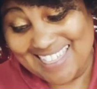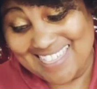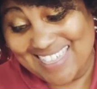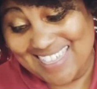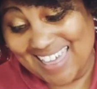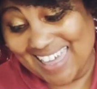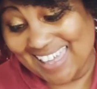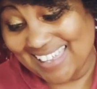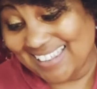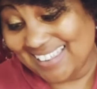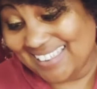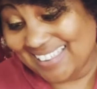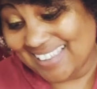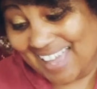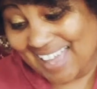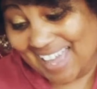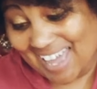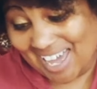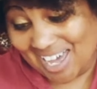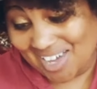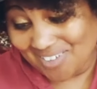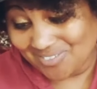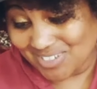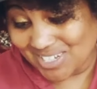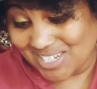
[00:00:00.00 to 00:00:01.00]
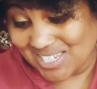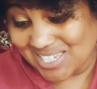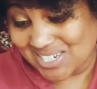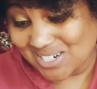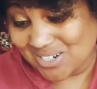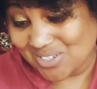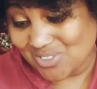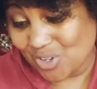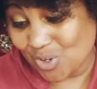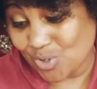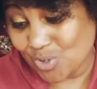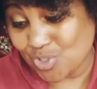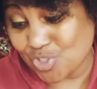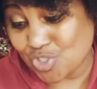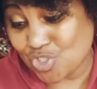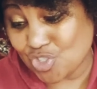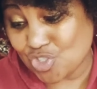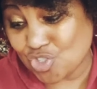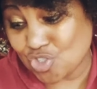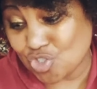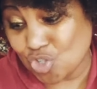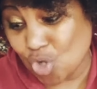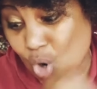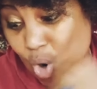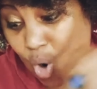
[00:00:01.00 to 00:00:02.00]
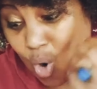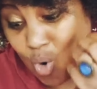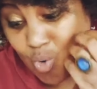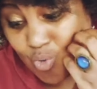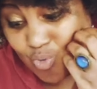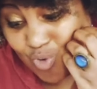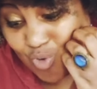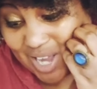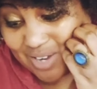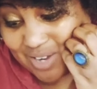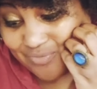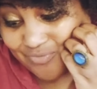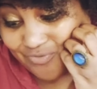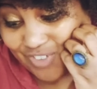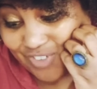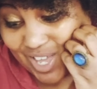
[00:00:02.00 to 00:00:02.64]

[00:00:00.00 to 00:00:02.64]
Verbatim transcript: they laughed until they're so red